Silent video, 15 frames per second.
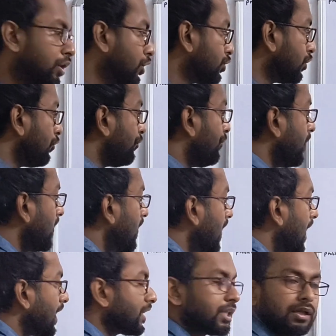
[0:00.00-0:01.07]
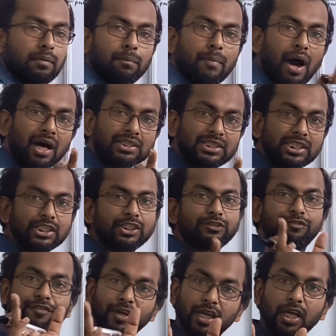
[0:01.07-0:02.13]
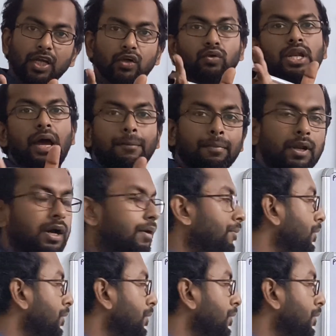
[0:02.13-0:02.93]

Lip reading: So V length mass is V into lambda.